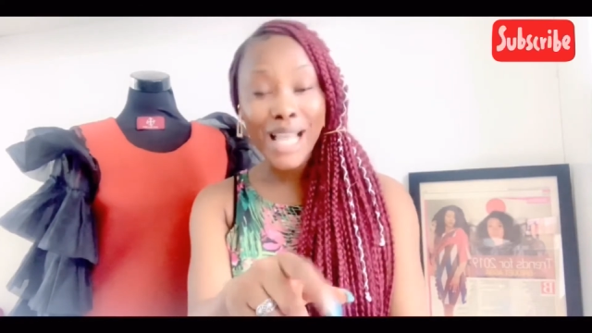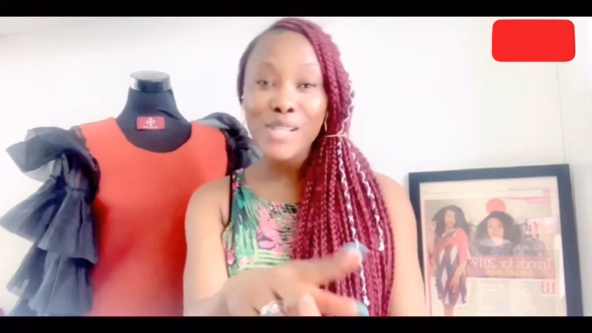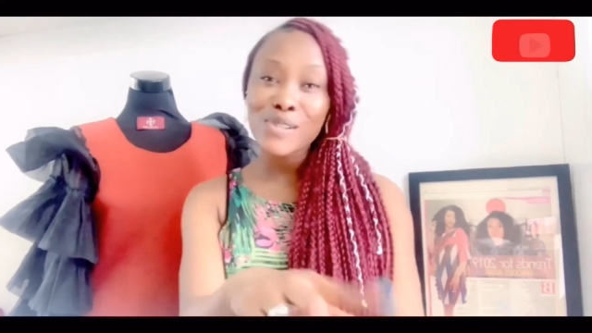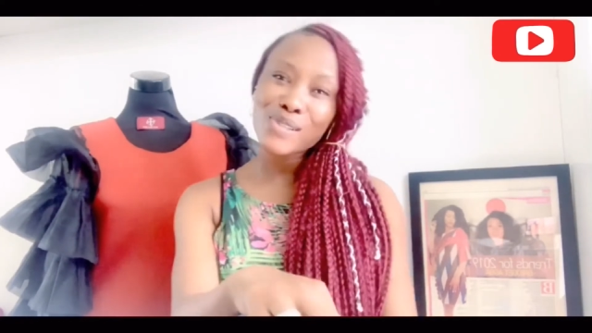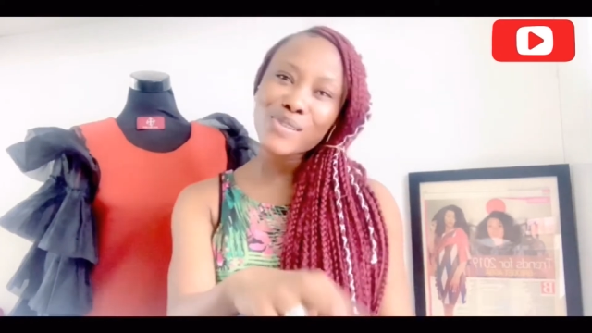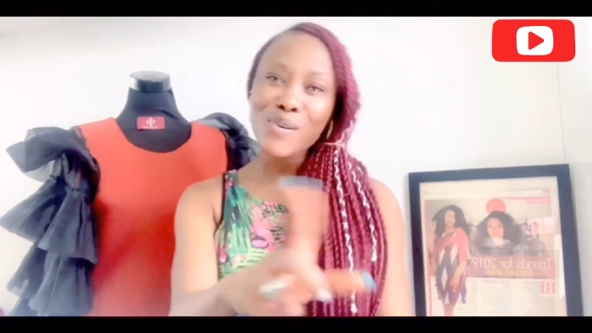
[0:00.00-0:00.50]

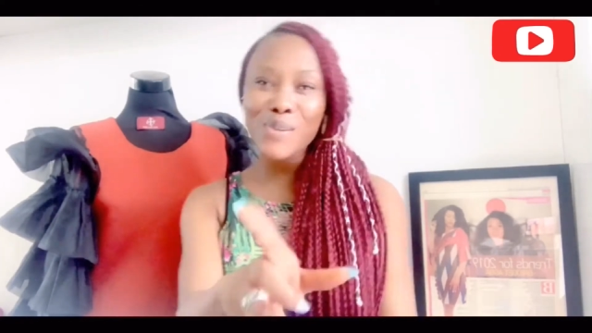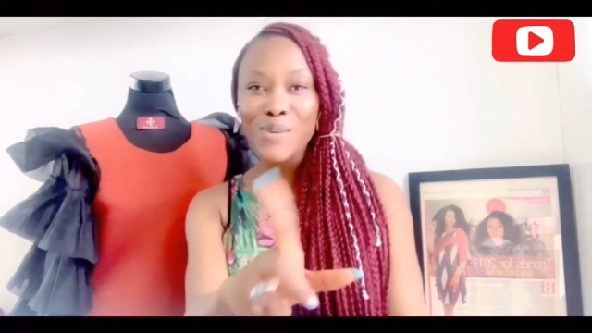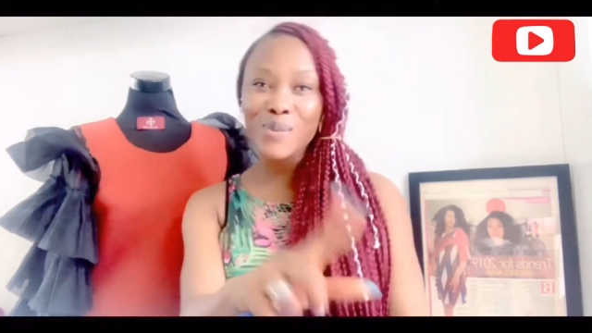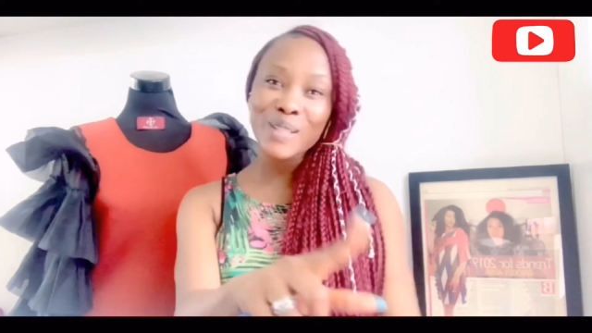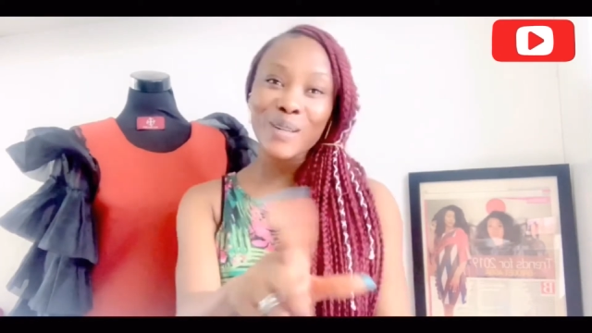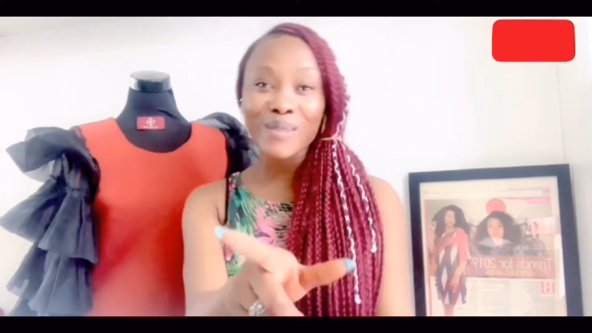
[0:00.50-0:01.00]
so
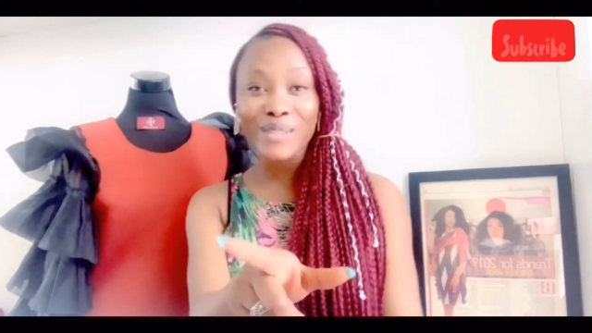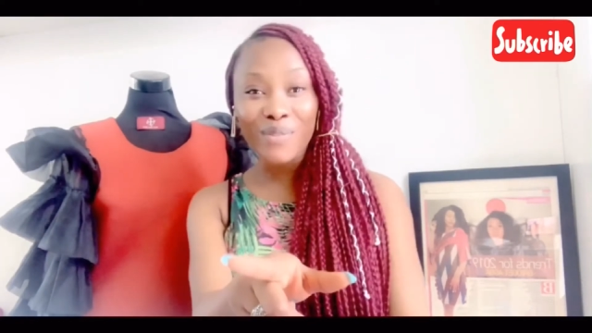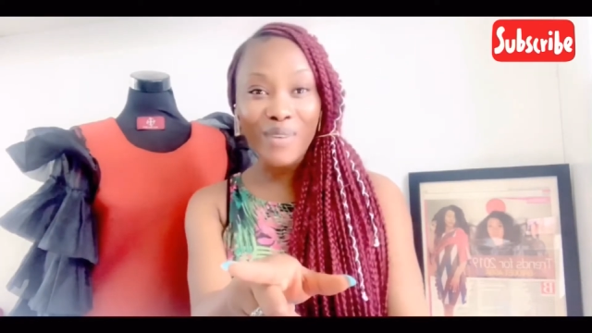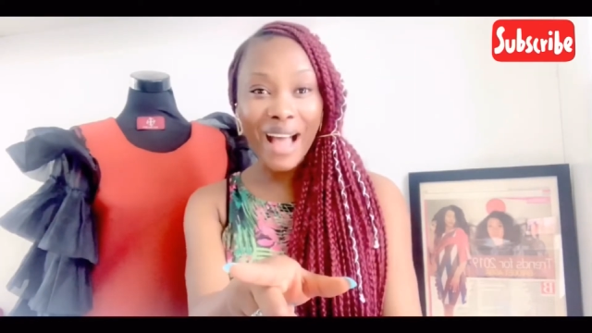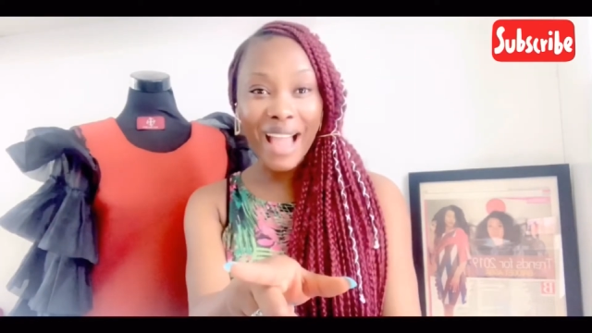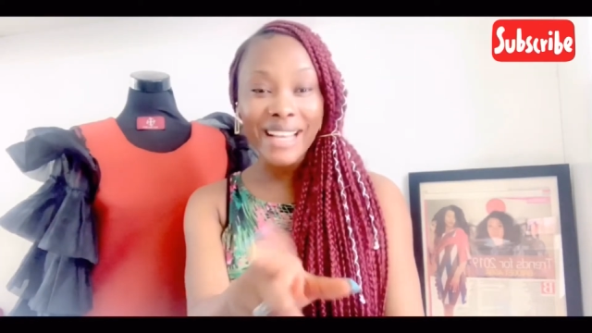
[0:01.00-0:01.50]
you are
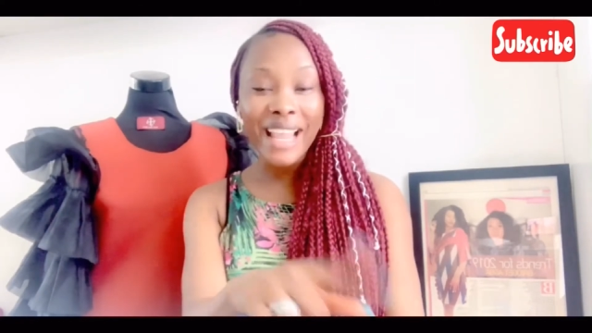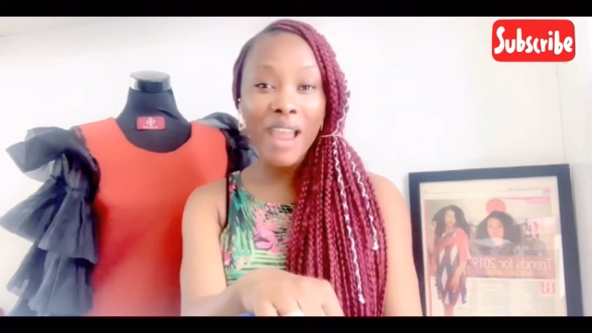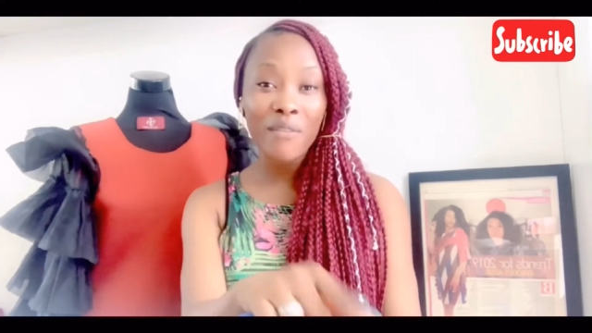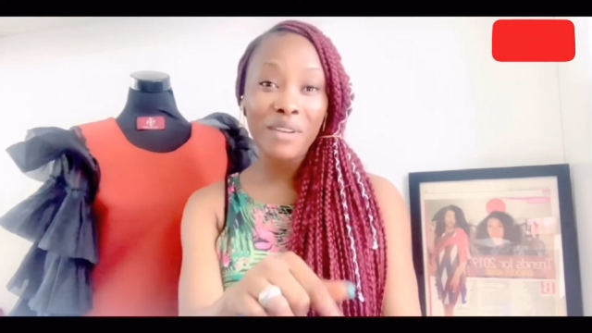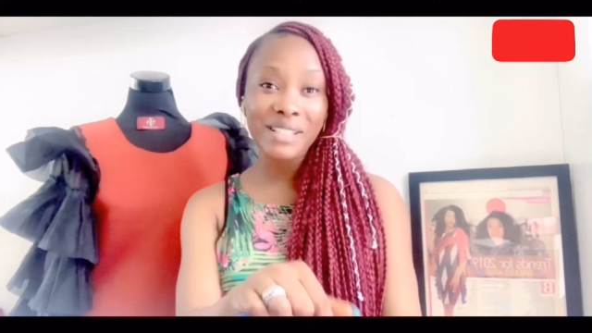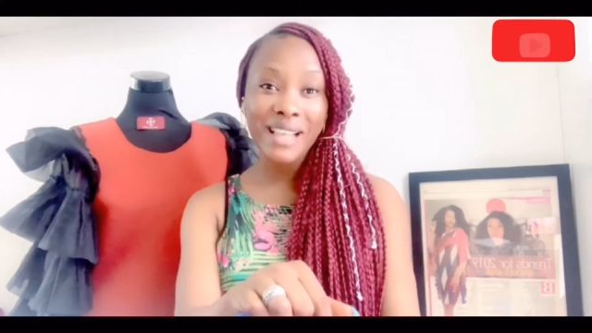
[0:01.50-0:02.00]
notified
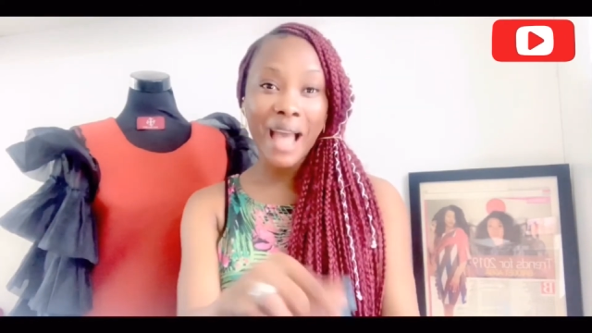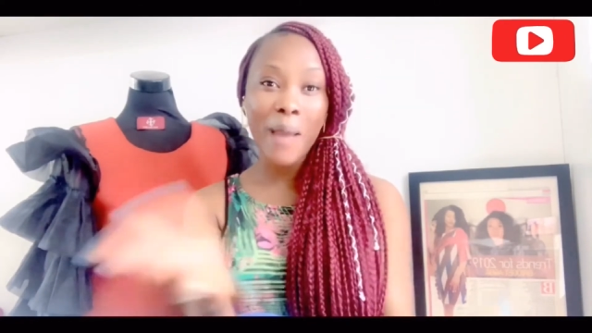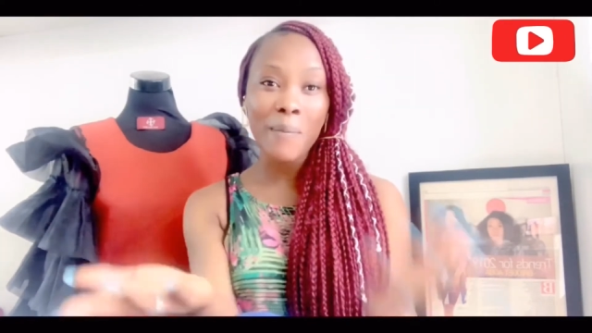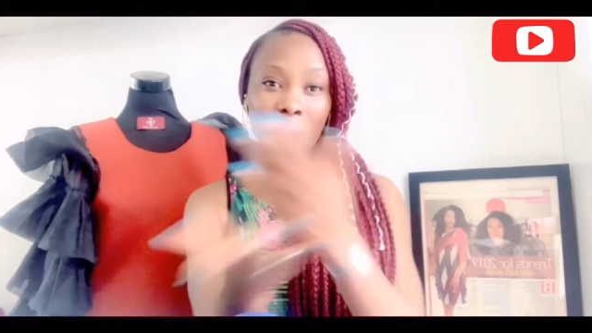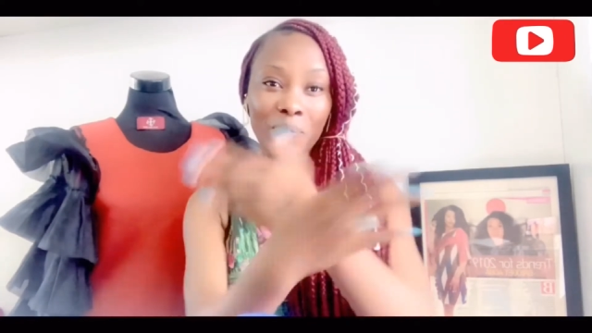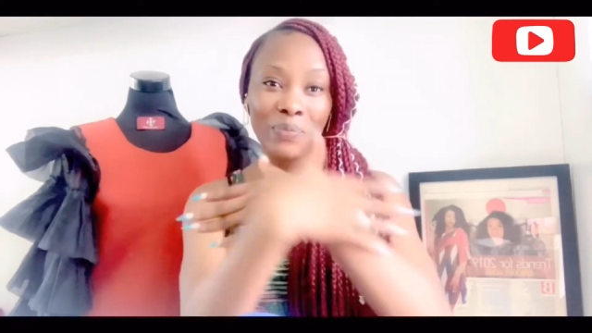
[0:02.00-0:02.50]
every time